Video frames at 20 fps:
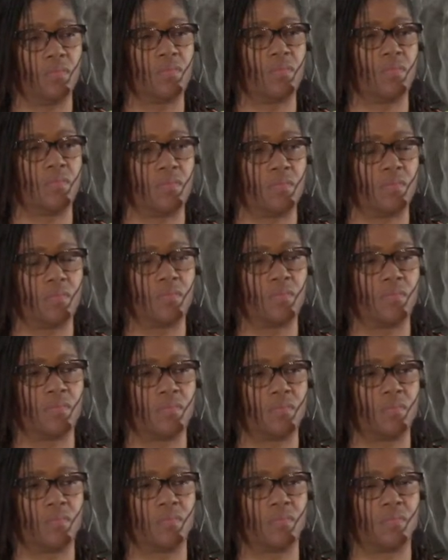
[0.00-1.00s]

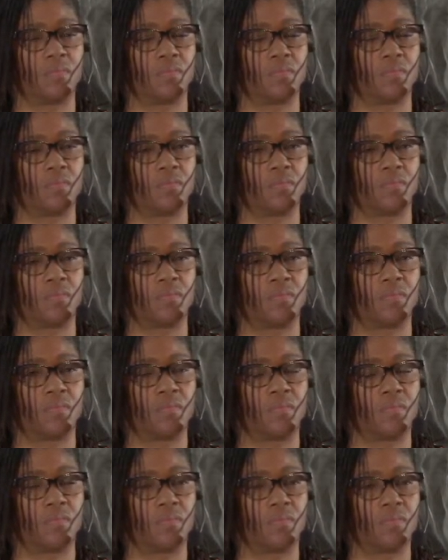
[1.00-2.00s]

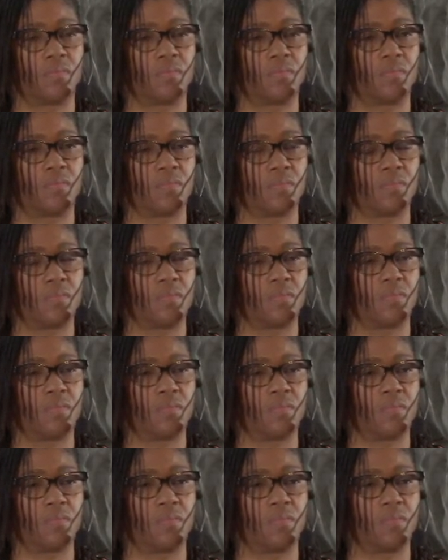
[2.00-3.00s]

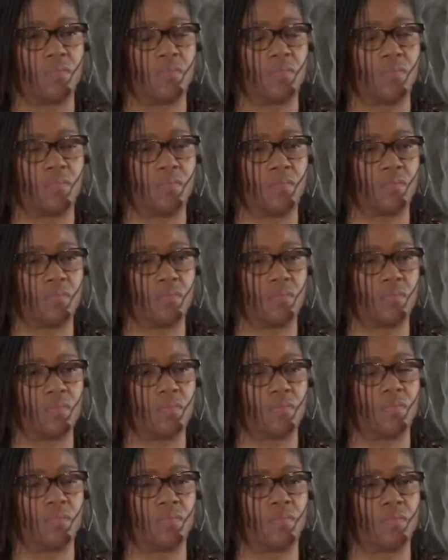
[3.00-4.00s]

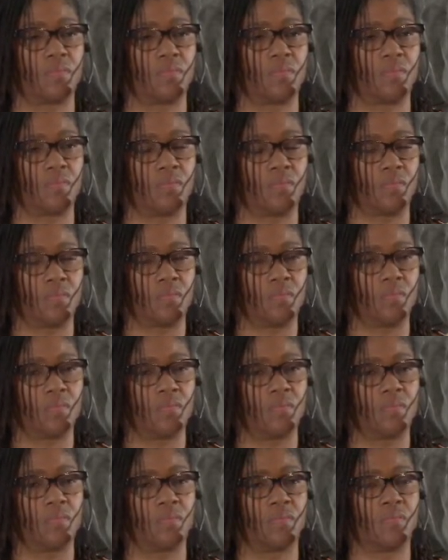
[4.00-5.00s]

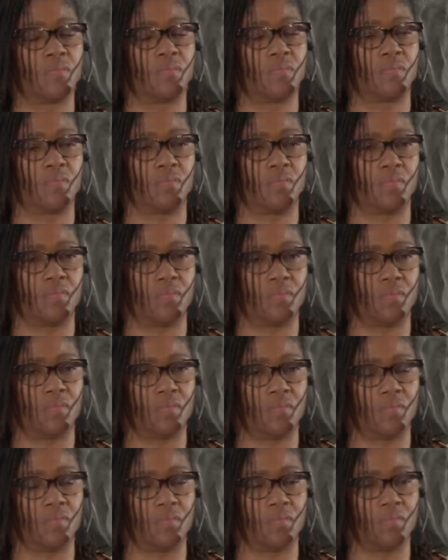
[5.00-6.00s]

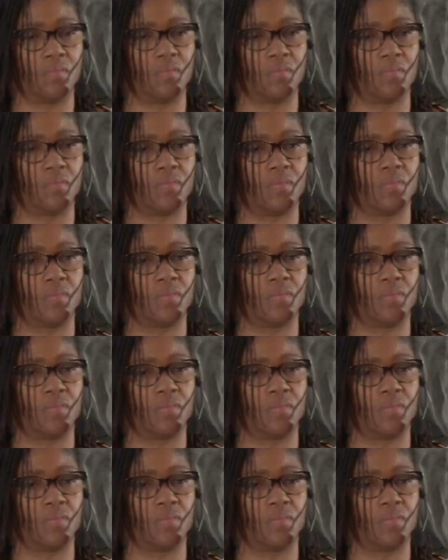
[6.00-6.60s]
[no speech]